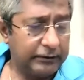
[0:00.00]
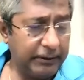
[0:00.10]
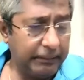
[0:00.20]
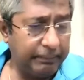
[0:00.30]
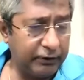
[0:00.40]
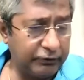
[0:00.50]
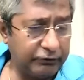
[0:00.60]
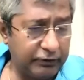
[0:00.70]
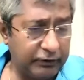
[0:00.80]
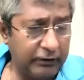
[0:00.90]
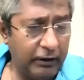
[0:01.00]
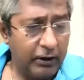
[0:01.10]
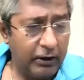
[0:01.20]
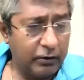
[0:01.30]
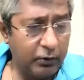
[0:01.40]
the person
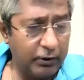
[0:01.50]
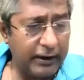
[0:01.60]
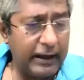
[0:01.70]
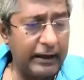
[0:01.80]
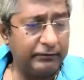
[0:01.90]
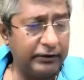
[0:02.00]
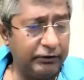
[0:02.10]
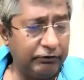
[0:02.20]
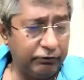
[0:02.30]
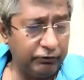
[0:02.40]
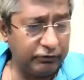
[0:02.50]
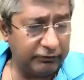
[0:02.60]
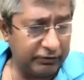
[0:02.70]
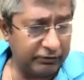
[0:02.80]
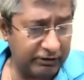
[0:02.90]
could have issues
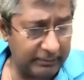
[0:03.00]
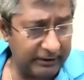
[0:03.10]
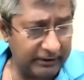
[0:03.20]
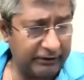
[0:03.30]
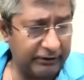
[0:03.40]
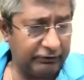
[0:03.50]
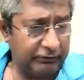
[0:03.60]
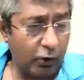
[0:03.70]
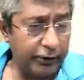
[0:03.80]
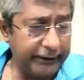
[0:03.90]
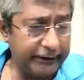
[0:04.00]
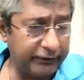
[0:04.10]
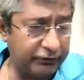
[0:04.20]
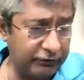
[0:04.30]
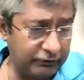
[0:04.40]
of the stomach region, chronic
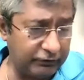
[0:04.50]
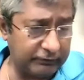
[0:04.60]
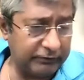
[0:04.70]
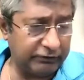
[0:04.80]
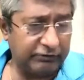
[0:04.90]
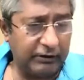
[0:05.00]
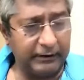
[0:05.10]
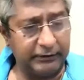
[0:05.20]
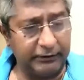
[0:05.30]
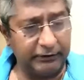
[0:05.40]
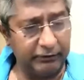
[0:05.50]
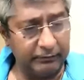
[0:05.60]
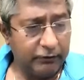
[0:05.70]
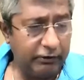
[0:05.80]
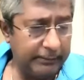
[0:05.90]
diseases of the stomach
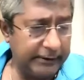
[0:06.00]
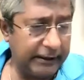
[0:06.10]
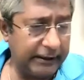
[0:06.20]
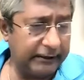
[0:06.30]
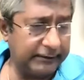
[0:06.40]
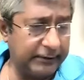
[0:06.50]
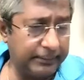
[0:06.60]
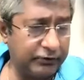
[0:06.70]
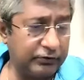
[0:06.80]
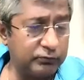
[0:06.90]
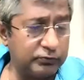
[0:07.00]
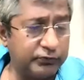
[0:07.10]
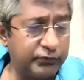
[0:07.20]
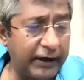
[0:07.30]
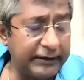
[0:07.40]
region. Gemini Lagna person
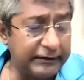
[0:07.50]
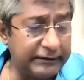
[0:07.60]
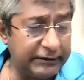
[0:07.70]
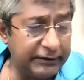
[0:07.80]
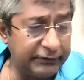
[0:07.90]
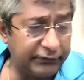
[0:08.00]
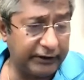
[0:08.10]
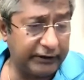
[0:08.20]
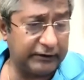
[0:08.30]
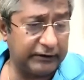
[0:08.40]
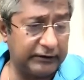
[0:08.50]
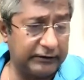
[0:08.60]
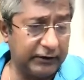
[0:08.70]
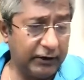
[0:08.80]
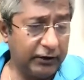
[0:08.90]
would find it
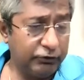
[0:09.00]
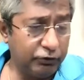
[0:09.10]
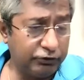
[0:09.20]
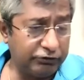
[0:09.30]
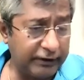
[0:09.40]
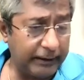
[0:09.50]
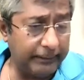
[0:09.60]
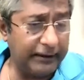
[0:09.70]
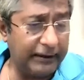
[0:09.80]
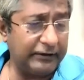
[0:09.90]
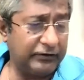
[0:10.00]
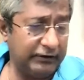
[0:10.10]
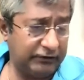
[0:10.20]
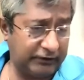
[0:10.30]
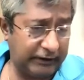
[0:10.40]
difficult to stabilize
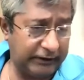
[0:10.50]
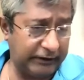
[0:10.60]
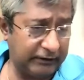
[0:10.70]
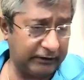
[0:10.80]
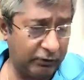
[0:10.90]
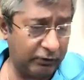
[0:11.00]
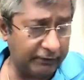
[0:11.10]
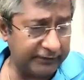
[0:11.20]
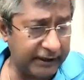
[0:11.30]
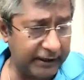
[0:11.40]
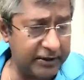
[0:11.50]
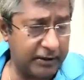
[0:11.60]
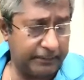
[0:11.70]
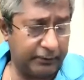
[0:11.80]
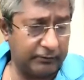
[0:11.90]
in his career, a lot of
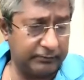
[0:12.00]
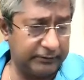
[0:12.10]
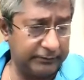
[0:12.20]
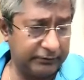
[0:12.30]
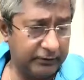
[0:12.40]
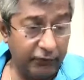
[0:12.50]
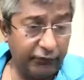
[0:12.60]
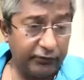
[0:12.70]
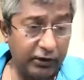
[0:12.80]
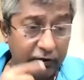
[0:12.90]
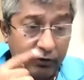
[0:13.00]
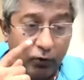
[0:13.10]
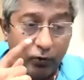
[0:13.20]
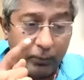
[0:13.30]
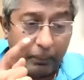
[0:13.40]
career problems. If the
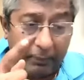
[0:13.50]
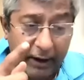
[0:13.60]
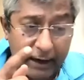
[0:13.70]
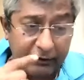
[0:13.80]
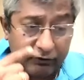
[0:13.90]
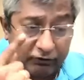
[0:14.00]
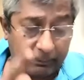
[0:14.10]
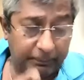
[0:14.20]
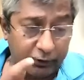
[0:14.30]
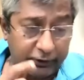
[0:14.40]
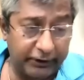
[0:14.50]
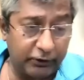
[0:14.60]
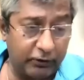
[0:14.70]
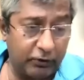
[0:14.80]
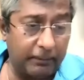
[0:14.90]
yoga planets support
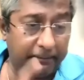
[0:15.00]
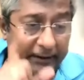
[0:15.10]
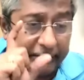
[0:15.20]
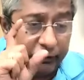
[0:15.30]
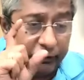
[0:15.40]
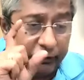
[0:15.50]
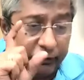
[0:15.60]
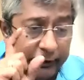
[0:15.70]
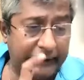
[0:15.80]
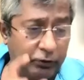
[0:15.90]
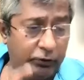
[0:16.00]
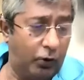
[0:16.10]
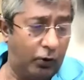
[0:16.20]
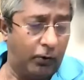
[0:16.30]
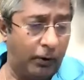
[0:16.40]
it or not, but you need
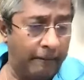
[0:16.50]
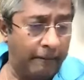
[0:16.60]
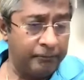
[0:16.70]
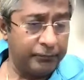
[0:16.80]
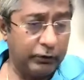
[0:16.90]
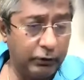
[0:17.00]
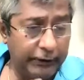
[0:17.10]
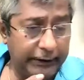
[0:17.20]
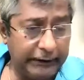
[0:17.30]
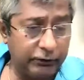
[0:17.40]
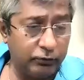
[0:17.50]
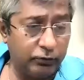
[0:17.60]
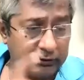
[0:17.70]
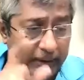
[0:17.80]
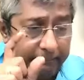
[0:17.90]
to know. You need to
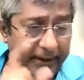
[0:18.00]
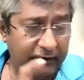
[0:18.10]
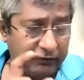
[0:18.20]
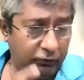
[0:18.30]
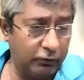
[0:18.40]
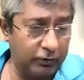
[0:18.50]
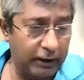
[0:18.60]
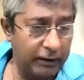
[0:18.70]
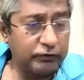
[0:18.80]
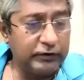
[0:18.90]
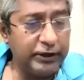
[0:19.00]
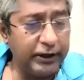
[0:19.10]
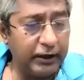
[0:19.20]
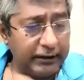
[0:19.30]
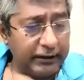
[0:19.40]
know the base yoga. So
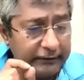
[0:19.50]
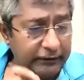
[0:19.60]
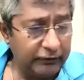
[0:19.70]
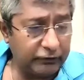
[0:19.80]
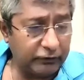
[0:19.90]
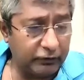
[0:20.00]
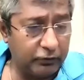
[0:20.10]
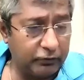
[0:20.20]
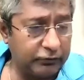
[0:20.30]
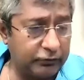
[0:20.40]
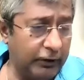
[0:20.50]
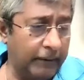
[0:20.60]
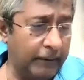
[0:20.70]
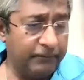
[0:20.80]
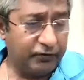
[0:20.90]
here in this course,
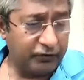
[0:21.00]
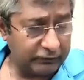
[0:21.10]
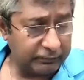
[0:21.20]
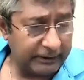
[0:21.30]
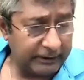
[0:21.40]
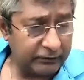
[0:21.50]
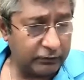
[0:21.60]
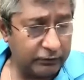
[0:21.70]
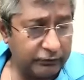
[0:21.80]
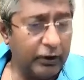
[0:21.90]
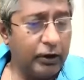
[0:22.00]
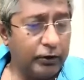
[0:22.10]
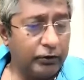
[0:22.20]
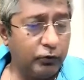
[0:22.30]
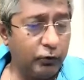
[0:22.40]
6-month course,
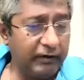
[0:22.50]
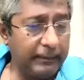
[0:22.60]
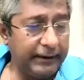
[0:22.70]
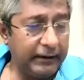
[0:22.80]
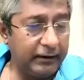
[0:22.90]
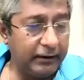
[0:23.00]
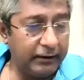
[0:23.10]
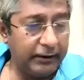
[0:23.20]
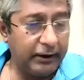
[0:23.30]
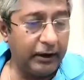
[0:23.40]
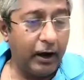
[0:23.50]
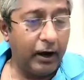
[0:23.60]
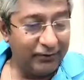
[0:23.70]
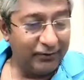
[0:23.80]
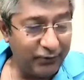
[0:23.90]
you will be learning
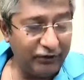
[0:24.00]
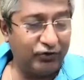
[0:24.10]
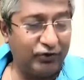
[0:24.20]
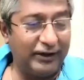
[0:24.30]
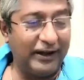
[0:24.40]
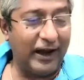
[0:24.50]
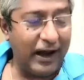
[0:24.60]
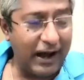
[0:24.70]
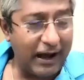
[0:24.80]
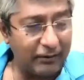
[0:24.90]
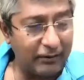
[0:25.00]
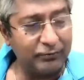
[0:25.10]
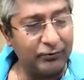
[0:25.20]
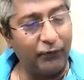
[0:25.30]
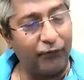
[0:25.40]
eventually
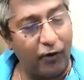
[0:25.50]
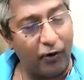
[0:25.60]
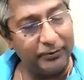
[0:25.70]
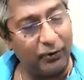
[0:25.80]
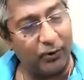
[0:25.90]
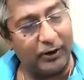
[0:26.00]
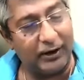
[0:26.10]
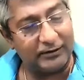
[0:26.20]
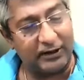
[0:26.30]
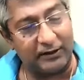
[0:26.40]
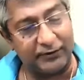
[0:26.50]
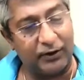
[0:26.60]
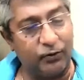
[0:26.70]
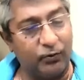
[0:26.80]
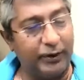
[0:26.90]
how to form yogas
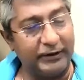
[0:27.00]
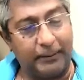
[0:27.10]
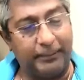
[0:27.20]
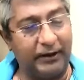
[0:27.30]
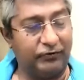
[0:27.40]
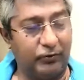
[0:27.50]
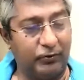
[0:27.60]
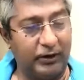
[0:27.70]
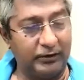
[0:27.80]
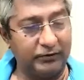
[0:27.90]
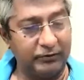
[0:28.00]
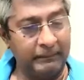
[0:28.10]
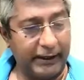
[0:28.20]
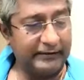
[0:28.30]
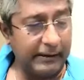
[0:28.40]
after knowing the base yogas.
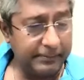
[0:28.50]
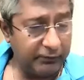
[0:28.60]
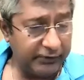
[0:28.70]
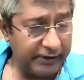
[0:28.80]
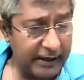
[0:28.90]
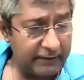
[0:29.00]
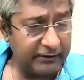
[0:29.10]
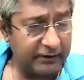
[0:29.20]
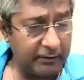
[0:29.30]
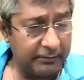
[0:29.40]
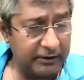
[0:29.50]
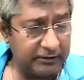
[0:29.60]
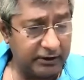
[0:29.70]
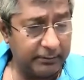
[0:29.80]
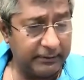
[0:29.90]
For example, we have a
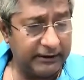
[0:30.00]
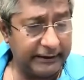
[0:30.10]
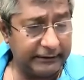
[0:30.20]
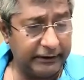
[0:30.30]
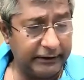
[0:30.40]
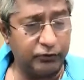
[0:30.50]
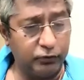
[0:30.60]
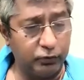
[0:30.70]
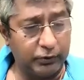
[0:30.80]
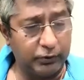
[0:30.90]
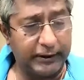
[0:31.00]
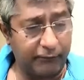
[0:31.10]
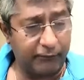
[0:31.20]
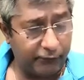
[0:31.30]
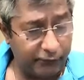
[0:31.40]
dharma adharma technique. You
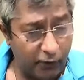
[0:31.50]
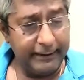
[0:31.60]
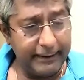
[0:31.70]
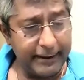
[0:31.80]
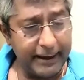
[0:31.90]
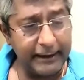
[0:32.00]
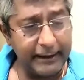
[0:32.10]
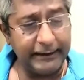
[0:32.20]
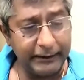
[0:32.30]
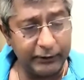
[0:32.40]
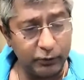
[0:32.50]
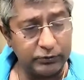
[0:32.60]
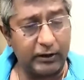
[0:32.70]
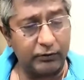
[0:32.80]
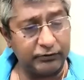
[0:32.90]
can
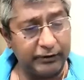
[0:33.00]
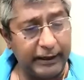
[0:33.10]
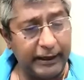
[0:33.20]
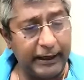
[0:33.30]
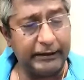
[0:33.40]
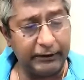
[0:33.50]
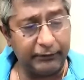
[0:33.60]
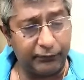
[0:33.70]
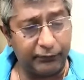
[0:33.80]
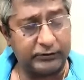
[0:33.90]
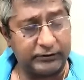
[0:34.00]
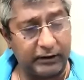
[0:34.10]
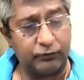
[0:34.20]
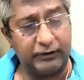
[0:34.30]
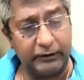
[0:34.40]
92,000,
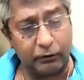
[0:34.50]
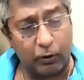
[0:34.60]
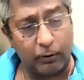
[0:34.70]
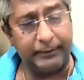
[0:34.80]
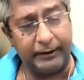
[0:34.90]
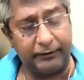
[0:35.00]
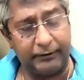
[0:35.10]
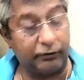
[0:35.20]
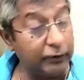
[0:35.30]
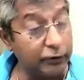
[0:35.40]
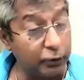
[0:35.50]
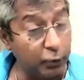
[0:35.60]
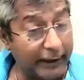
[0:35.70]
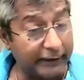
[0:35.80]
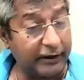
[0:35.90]
84,000 combinations,
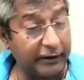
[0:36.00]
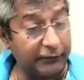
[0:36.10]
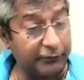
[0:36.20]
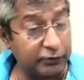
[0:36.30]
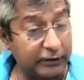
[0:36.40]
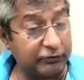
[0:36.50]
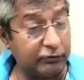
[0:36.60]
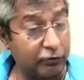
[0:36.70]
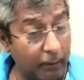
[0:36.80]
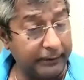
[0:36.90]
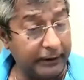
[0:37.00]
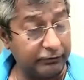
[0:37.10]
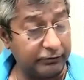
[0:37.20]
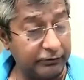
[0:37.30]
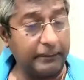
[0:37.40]
92 lakhs, 84,000
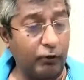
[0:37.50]
combinations. That's